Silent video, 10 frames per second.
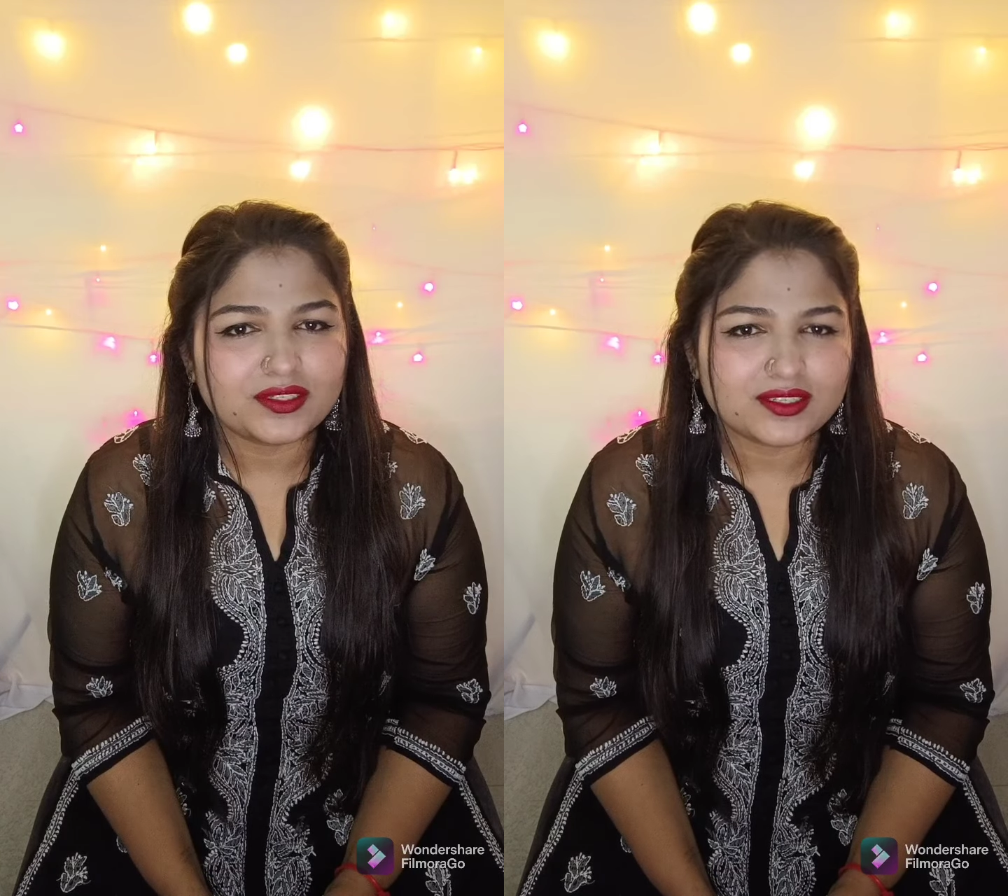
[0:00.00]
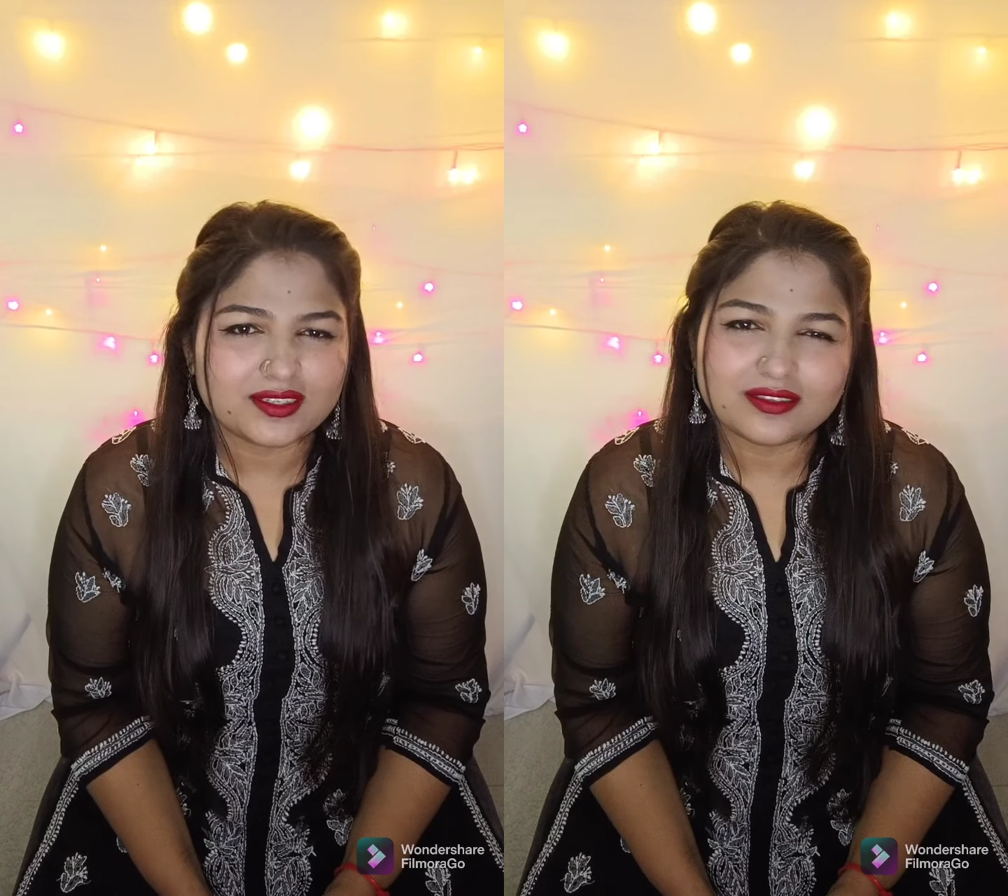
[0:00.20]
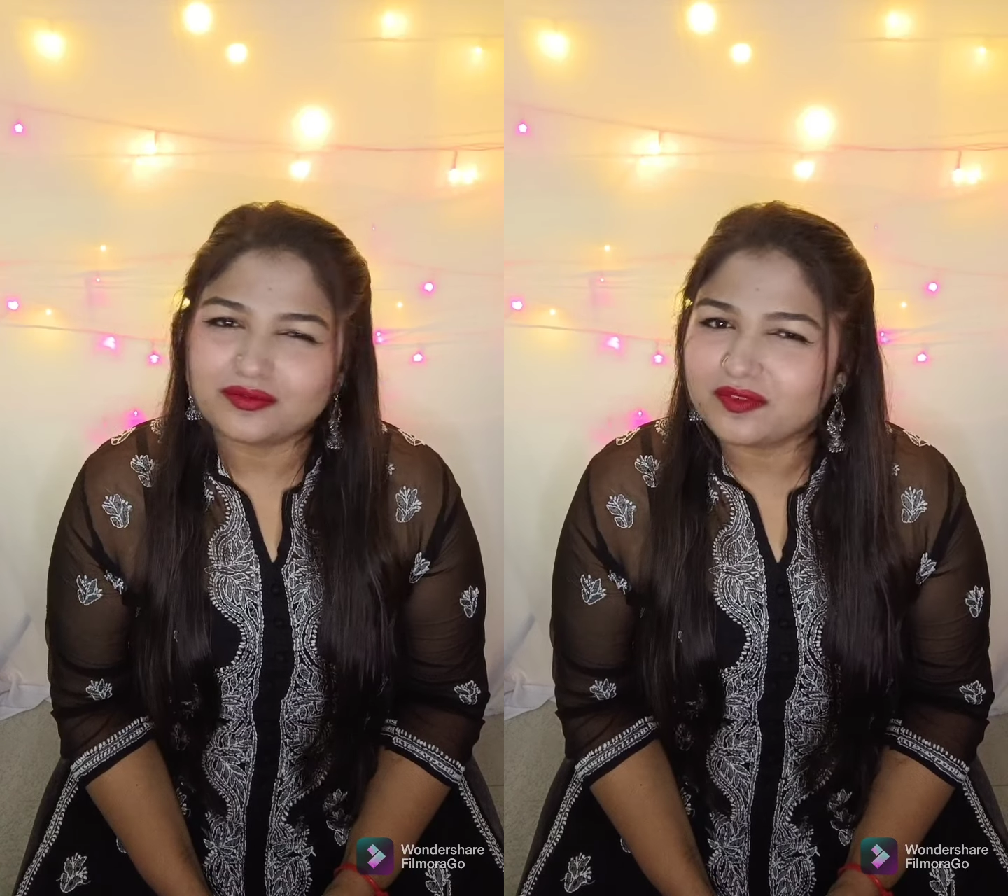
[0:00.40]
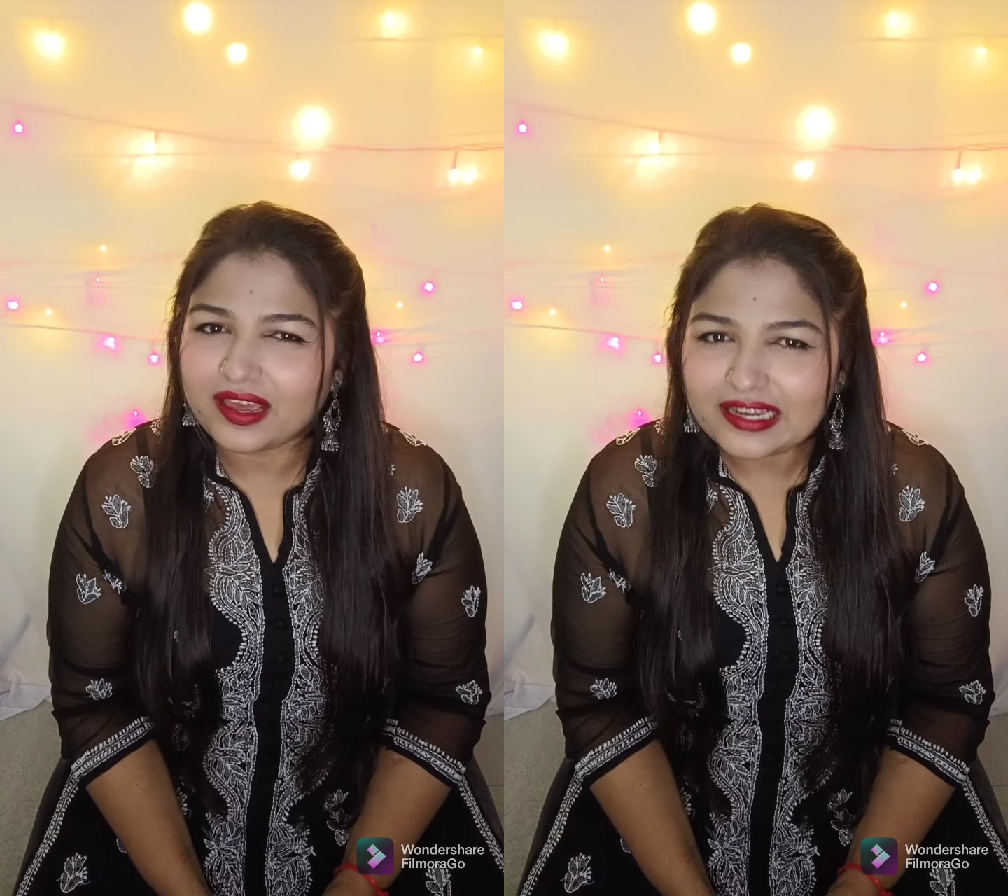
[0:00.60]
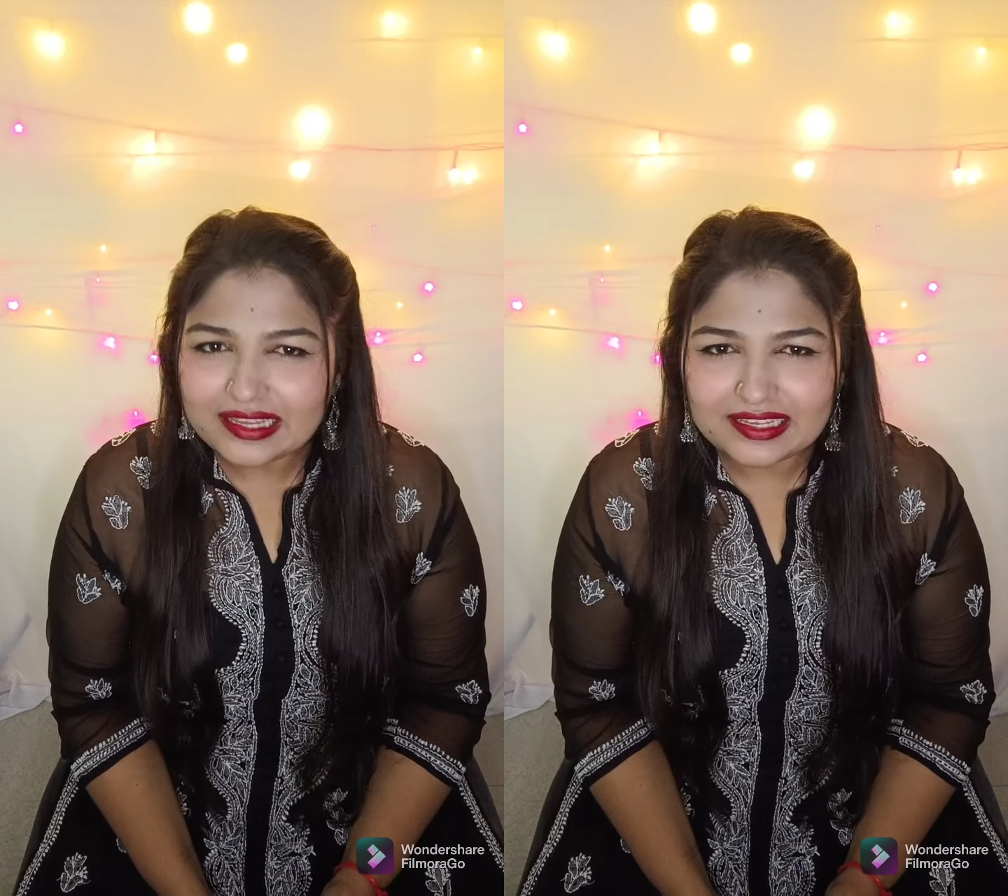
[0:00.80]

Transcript: It's very